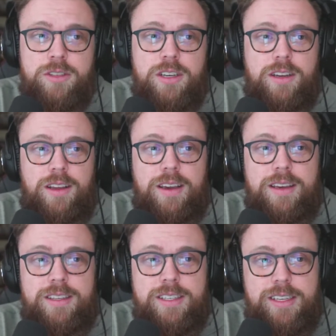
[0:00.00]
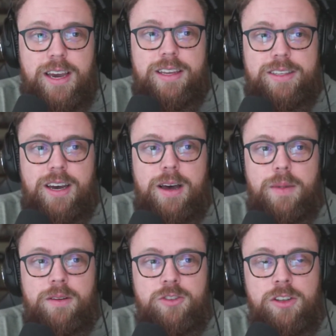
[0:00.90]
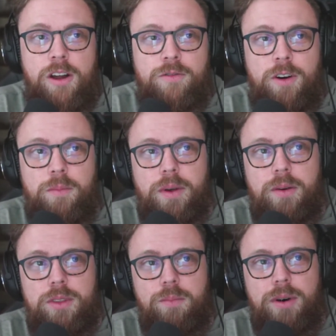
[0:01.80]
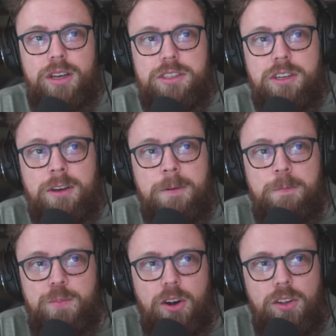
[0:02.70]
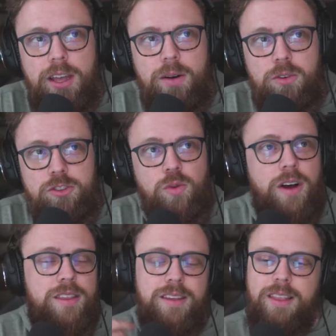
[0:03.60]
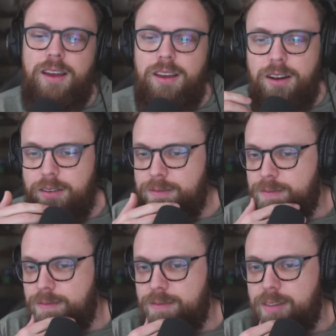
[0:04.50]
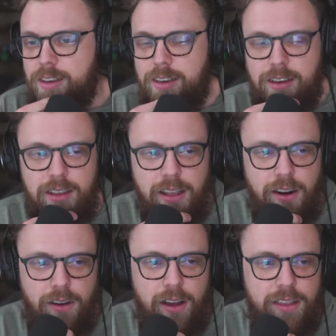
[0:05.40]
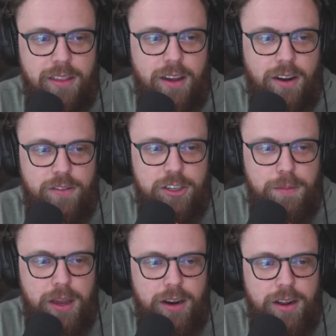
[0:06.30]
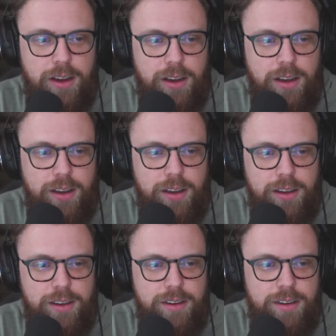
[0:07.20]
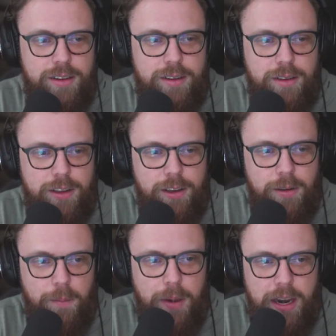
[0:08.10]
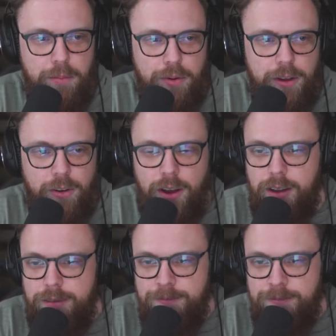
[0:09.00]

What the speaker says: an insane time, and it was a lot of fun playing with the buds on that one as well. I think that, you know, I think that obviously made it pretty great